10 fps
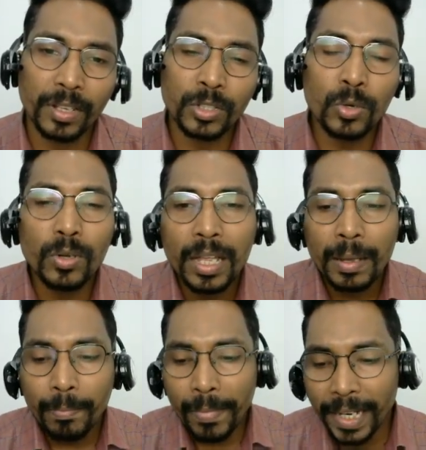So
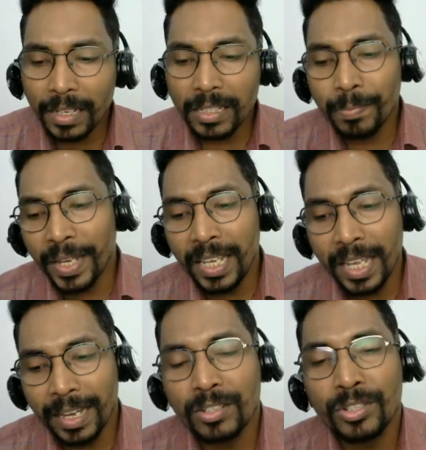minus P
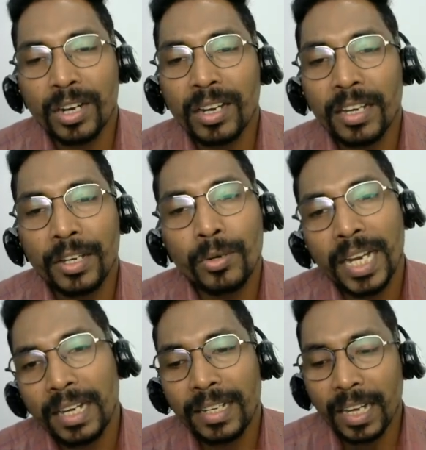external into
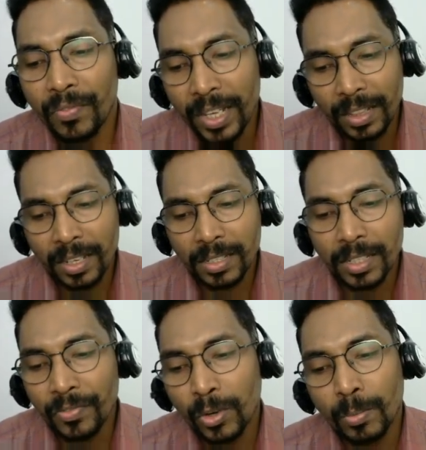delta V. This is
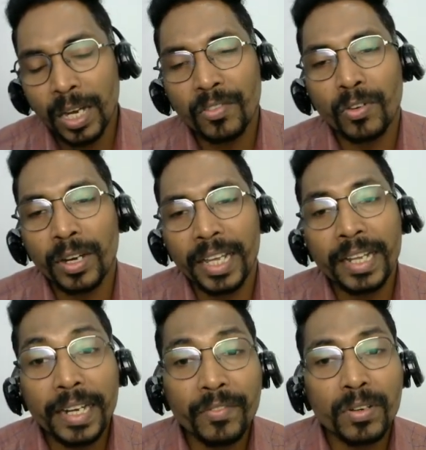the formula for
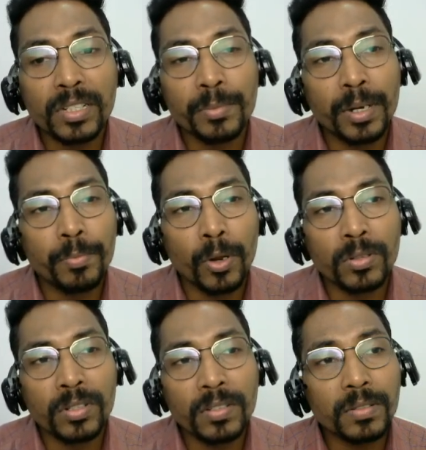irreversible
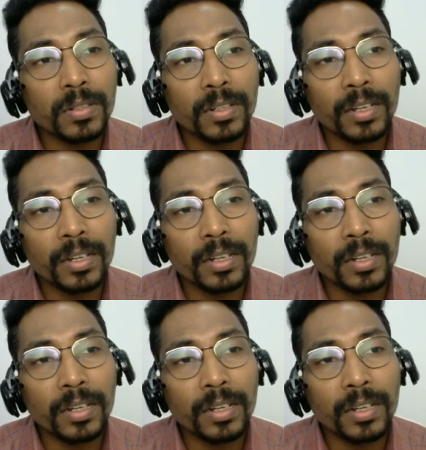process.